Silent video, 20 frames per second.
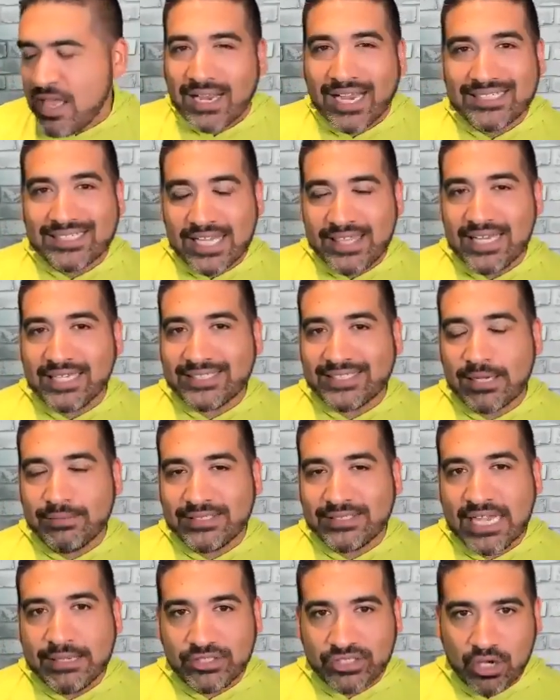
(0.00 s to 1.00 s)
Because I think
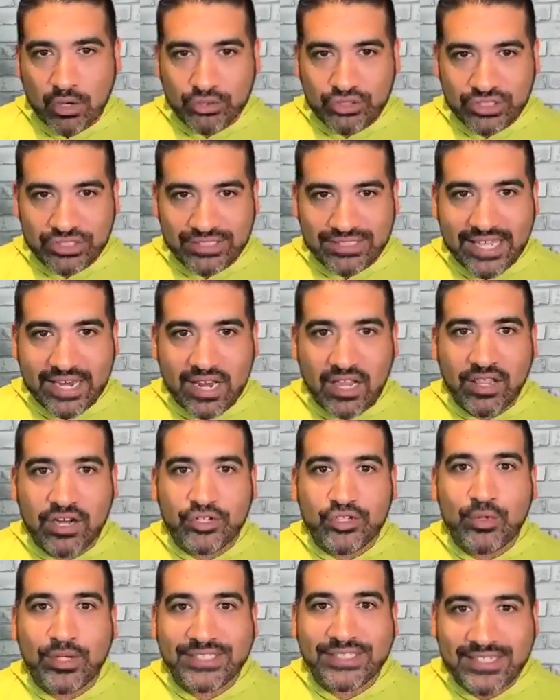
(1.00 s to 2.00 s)
sometimes coaches get a
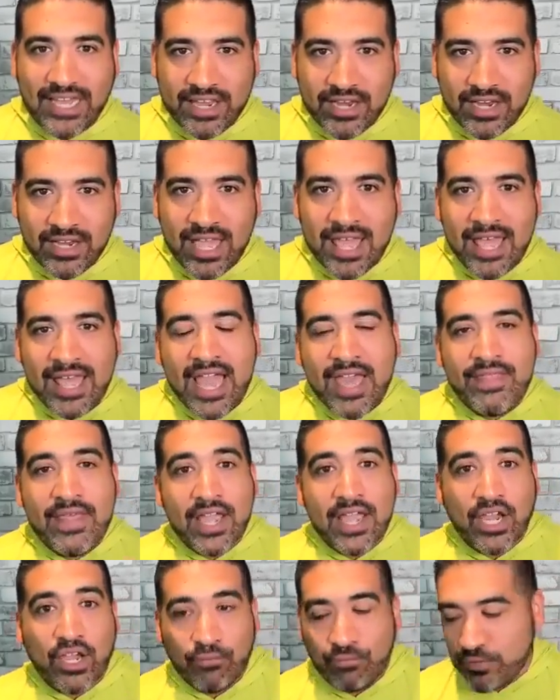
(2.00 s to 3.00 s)
little too excited and they
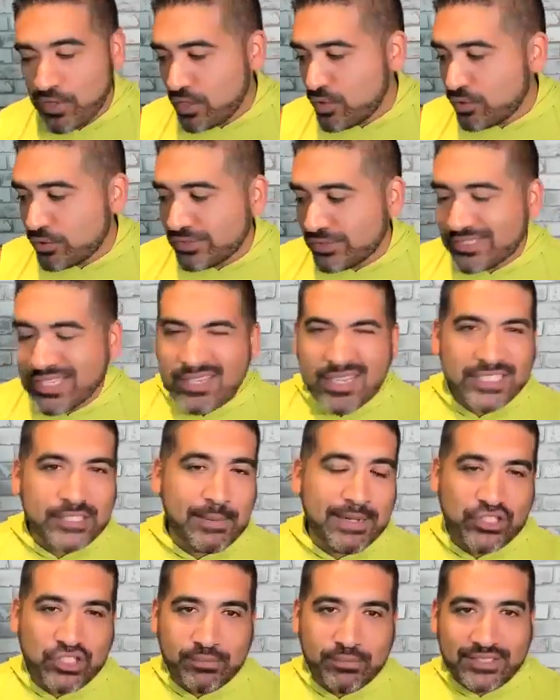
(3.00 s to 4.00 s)
get confused and they
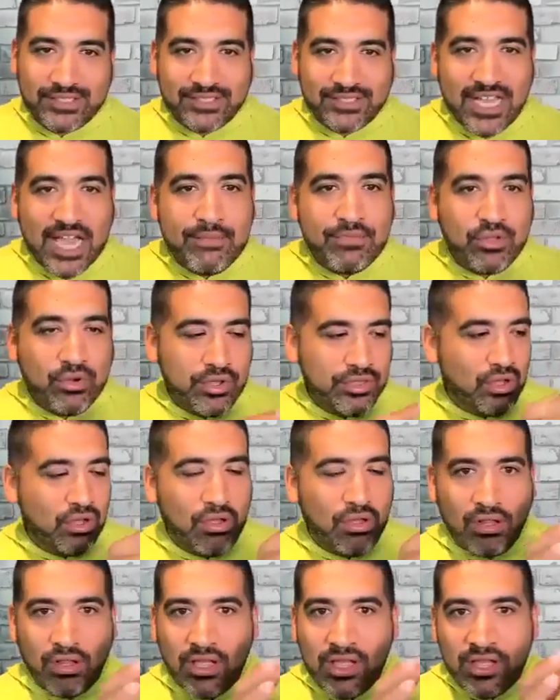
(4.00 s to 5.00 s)
spend too much time doing the
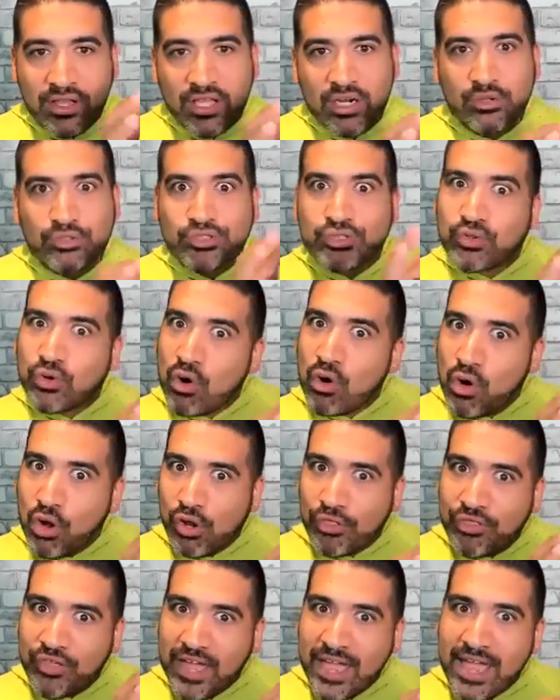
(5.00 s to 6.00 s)
whole,
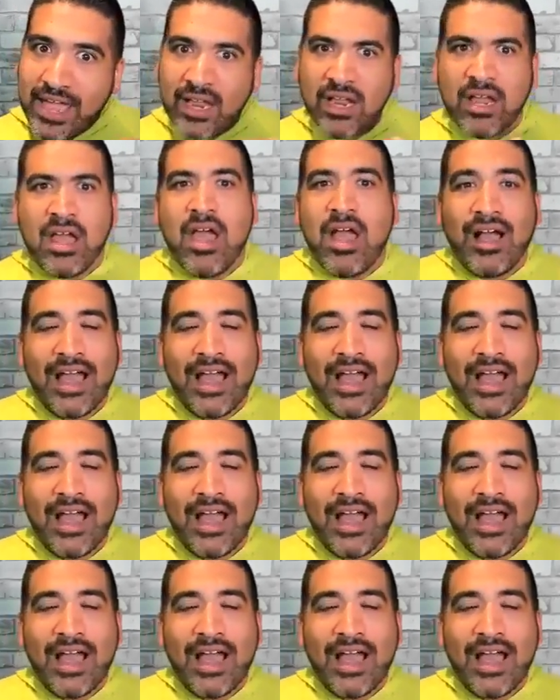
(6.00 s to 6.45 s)
scroll thing.